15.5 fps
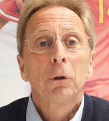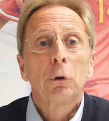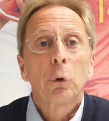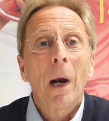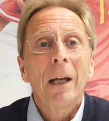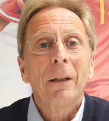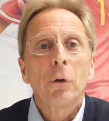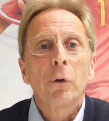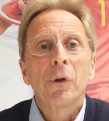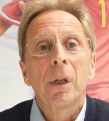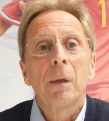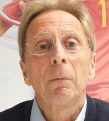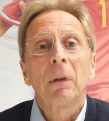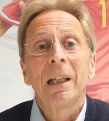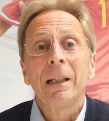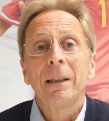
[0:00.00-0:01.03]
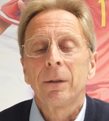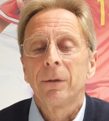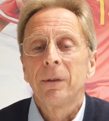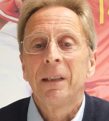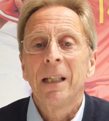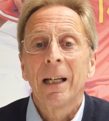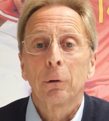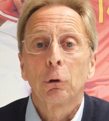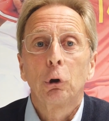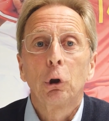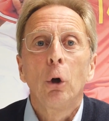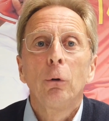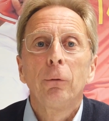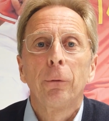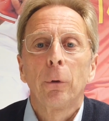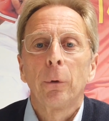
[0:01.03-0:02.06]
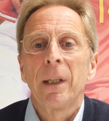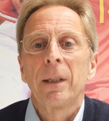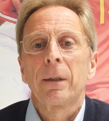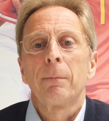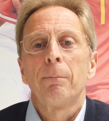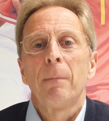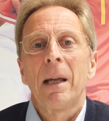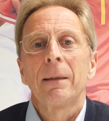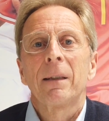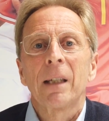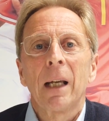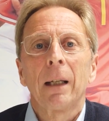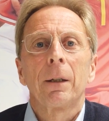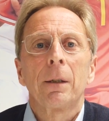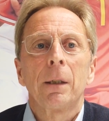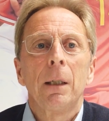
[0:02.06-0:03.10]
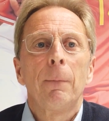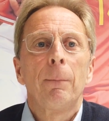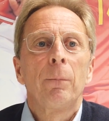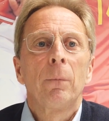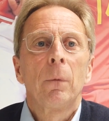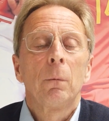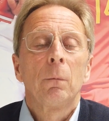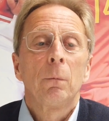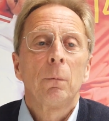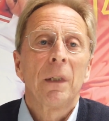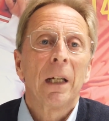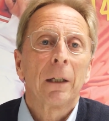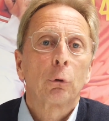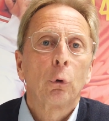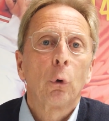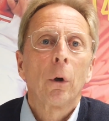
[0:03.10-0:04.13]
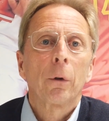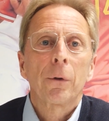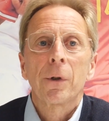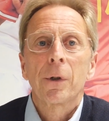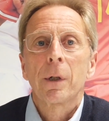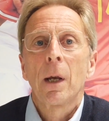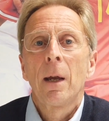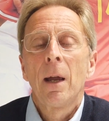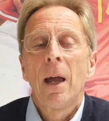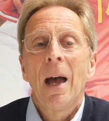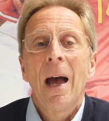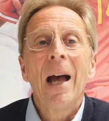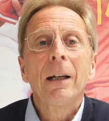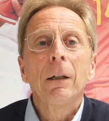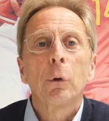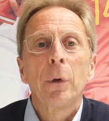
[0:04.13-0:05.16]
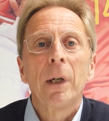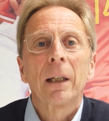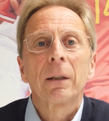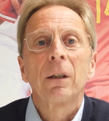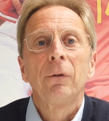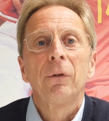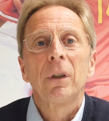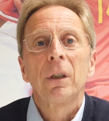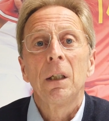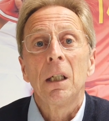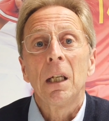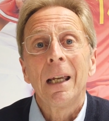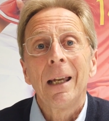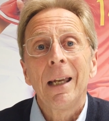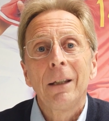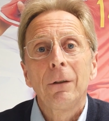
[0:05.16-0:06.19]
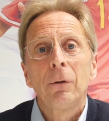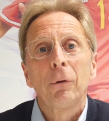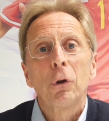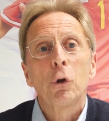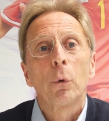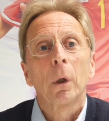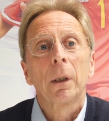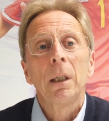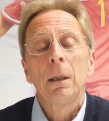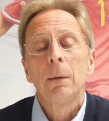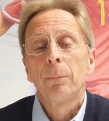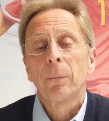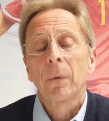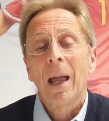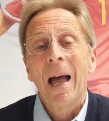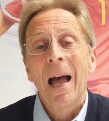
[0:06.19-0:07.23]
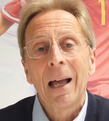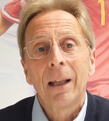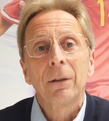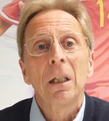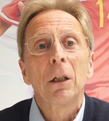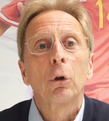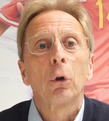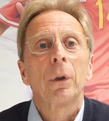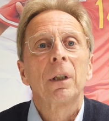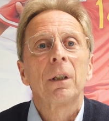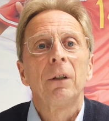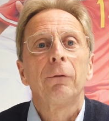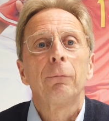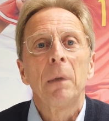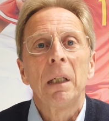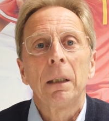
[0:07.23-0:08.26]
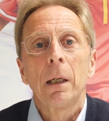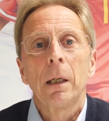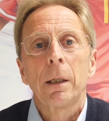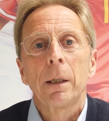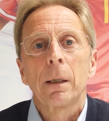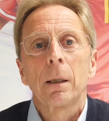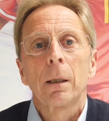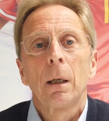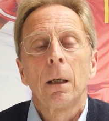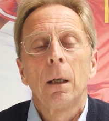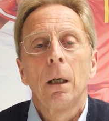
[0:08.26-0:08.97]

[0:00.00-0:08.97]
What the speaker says: Try to stimulate their go-for-it mentality, their thoughts and creativity individually and in collective meetings.